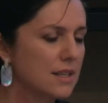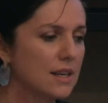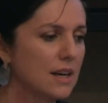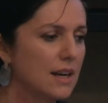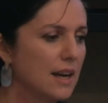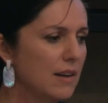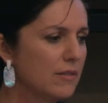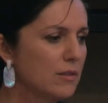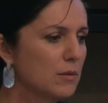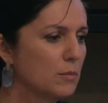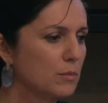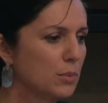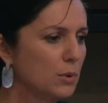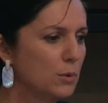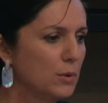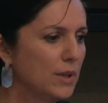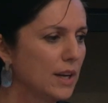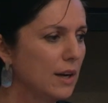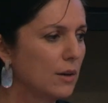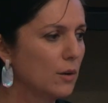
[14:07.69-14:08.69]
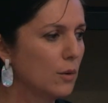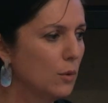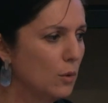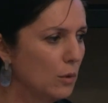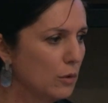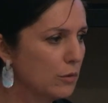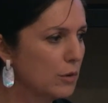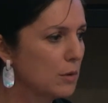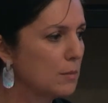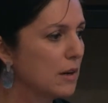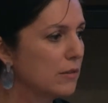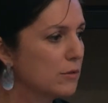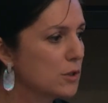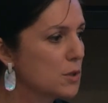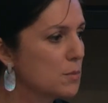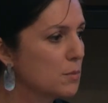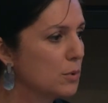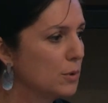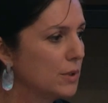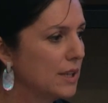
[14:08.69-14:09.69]
and I haven't pulled out all of them, I've
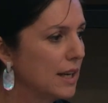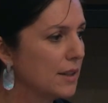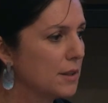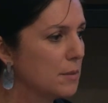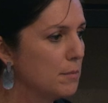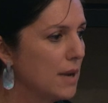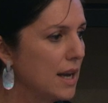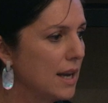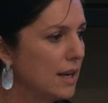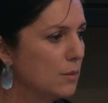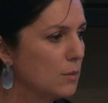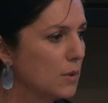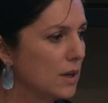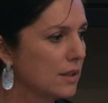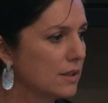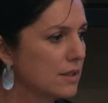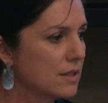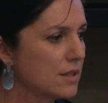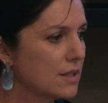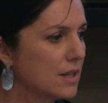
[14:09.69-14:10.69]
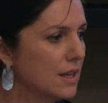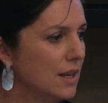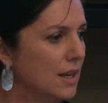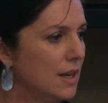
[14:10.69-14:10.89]
just pulled out the main ones.